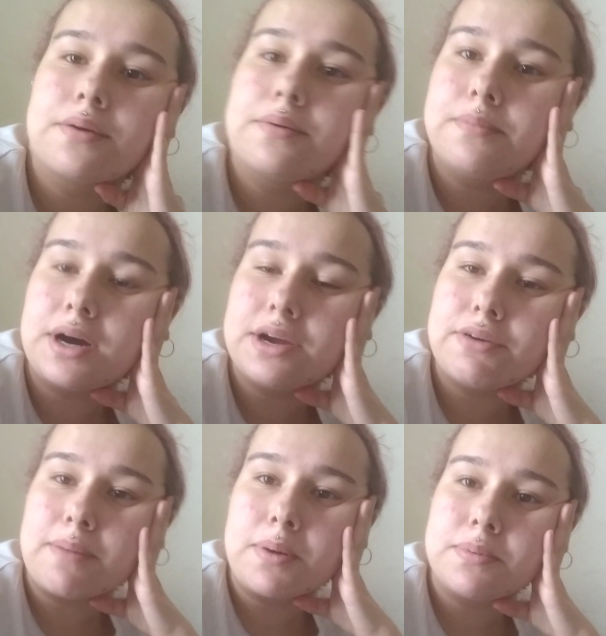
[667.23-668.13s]
My
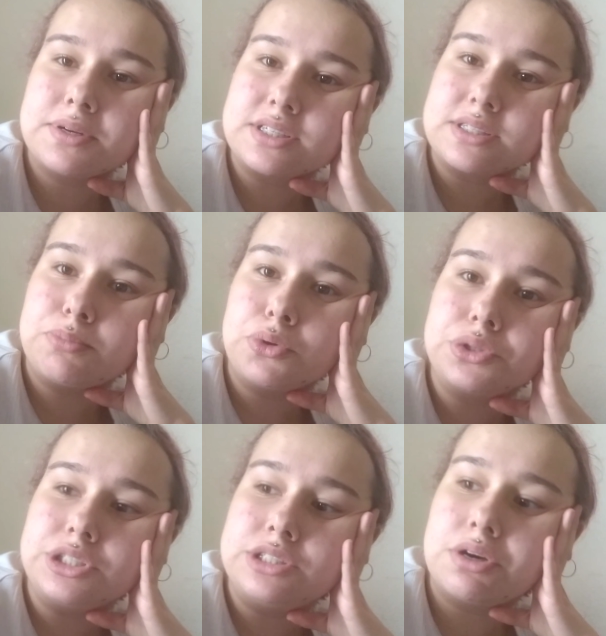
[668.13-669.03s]
wrap-up has
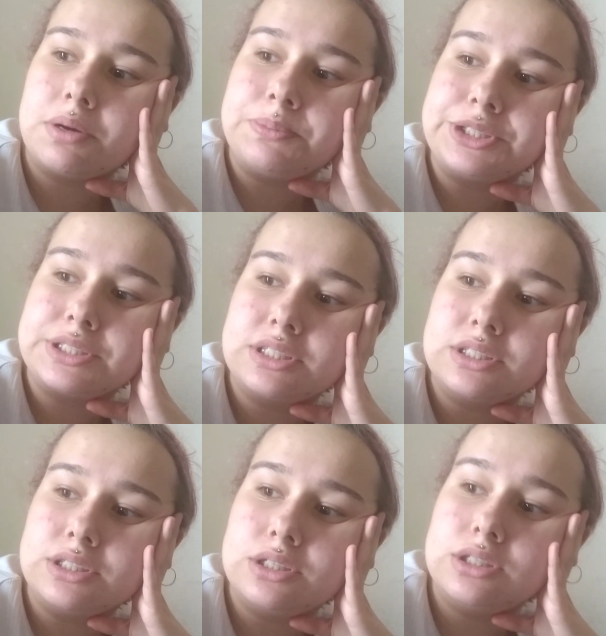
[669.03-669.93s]
exported, so I'm just
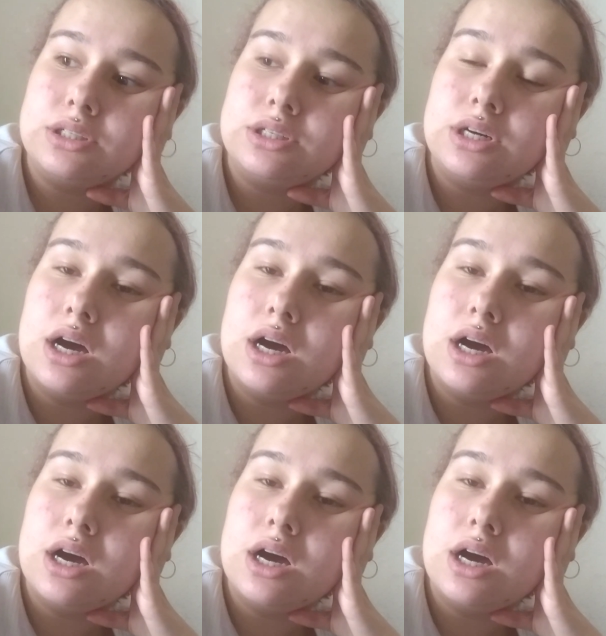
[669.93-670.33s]
gonna